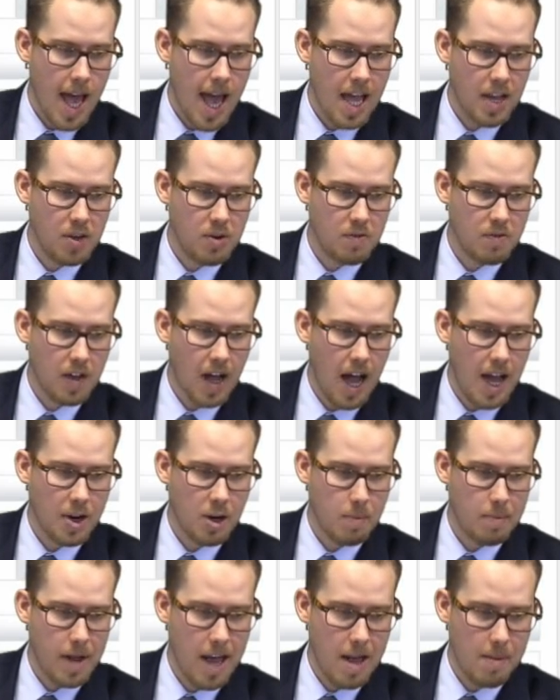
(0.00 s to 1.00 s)
and you've got
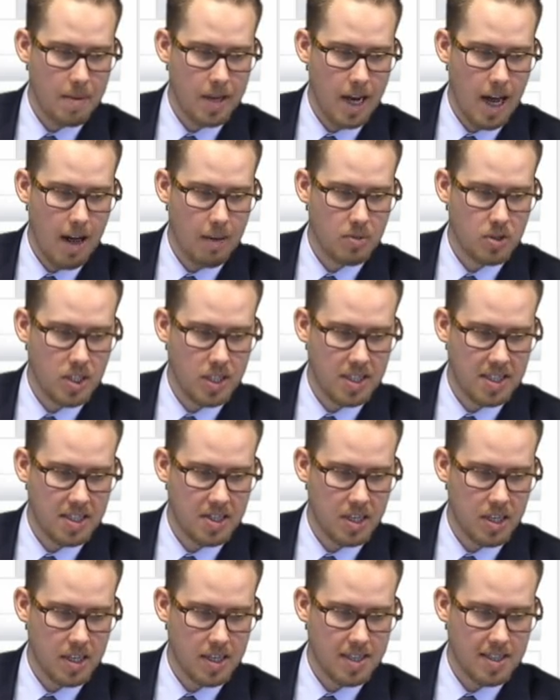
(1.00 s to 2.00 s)
your payment
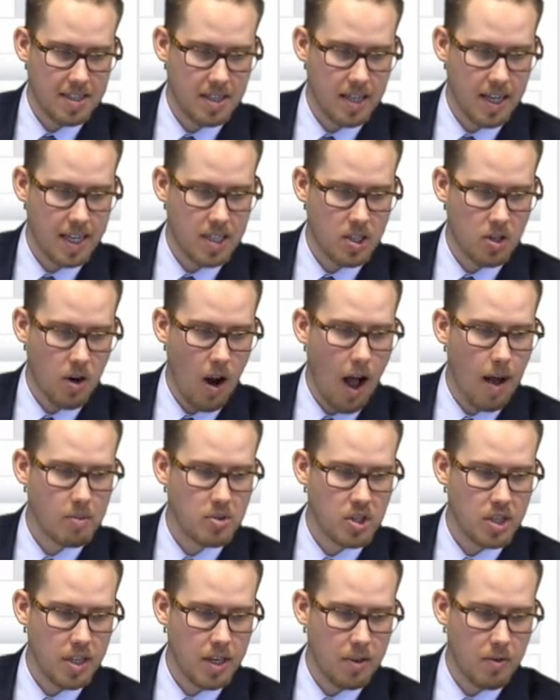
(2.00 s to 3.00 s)
options. You're going to select your
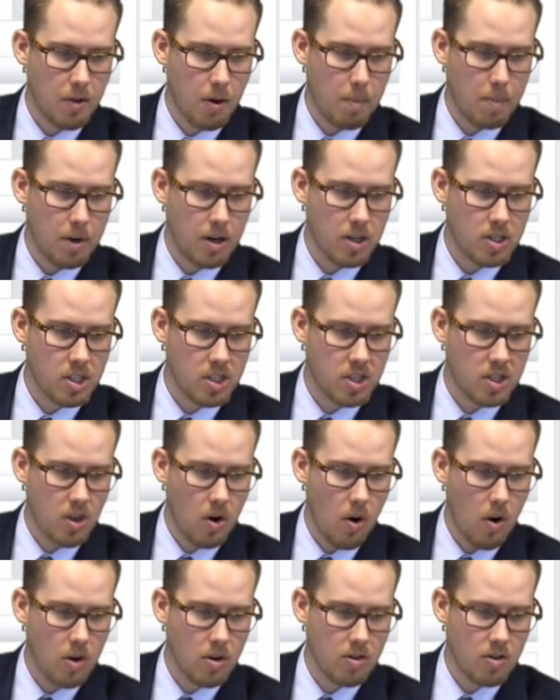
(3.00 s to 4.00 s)
option, either a purchase
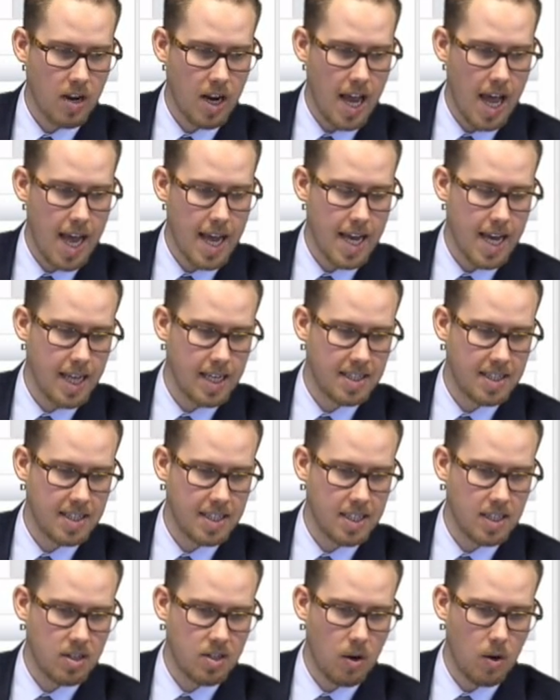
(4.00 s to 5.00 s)
card or a
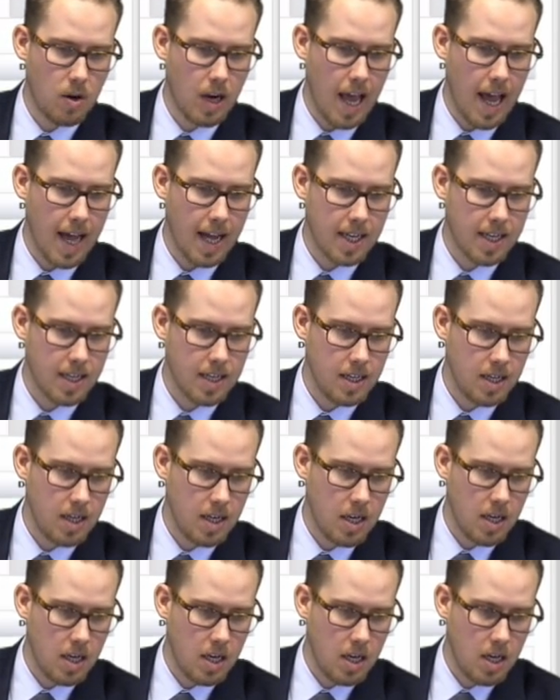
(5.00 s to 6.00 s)
AAC DODAC,
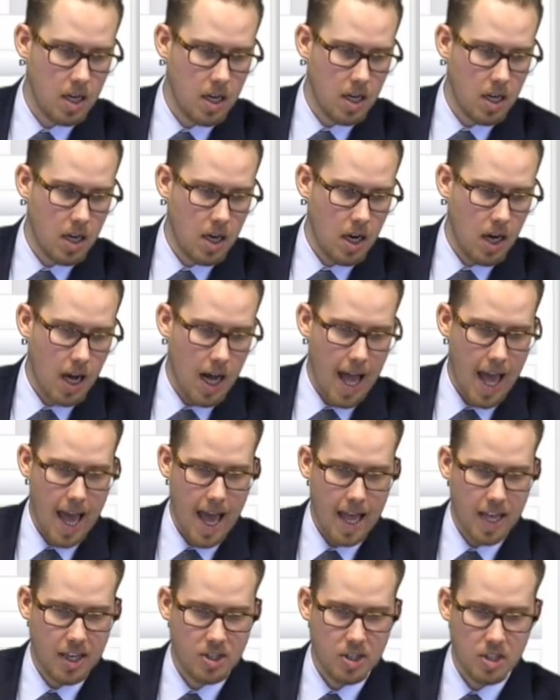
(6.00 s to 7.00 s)

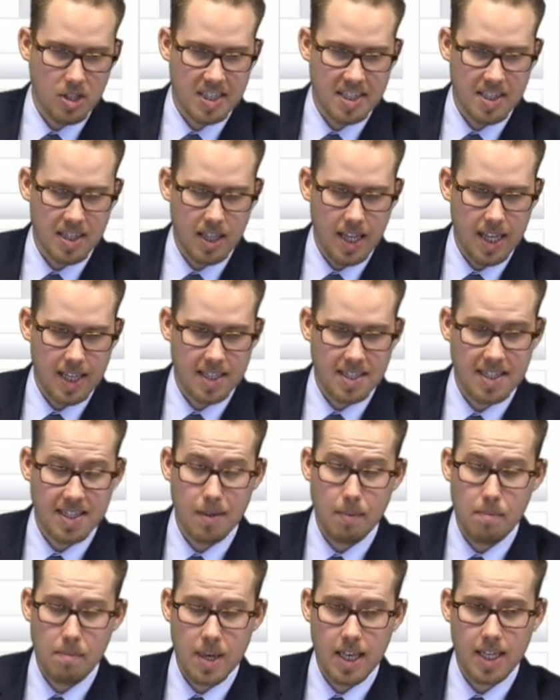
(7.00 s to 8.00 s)
and you'll select
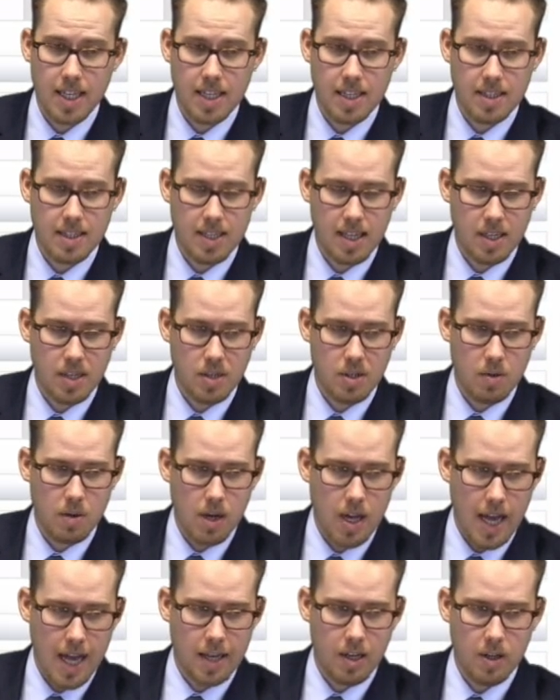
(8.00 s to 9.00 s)
submit continue,
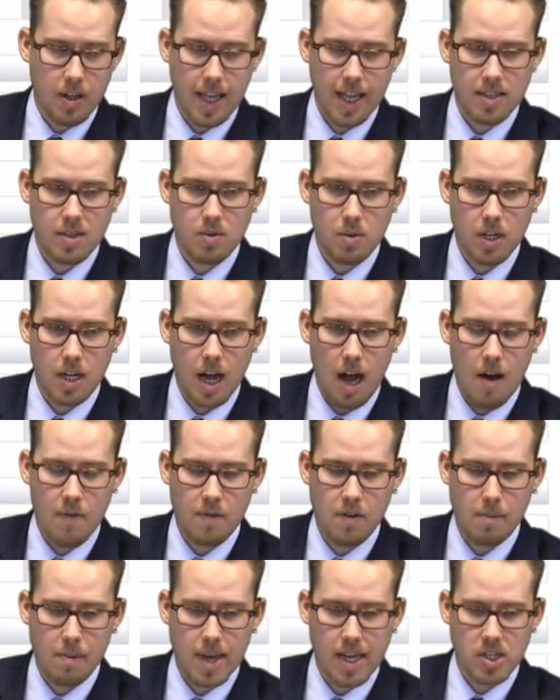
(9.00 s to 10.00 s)
and you'll get to a
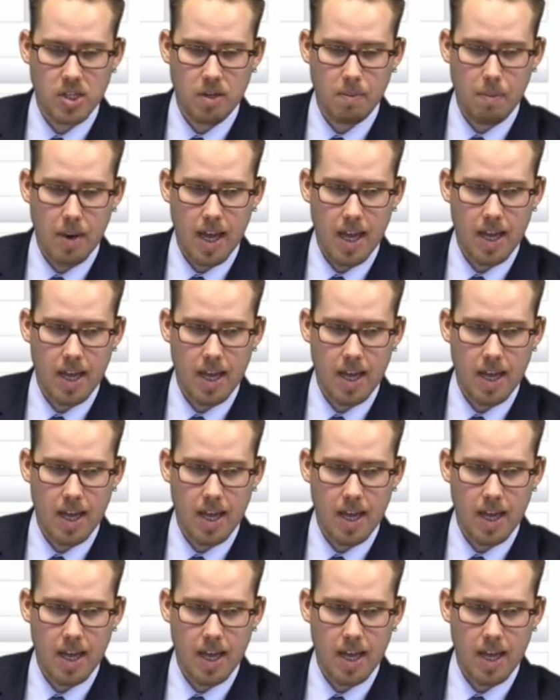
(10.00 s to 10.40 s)
confirmation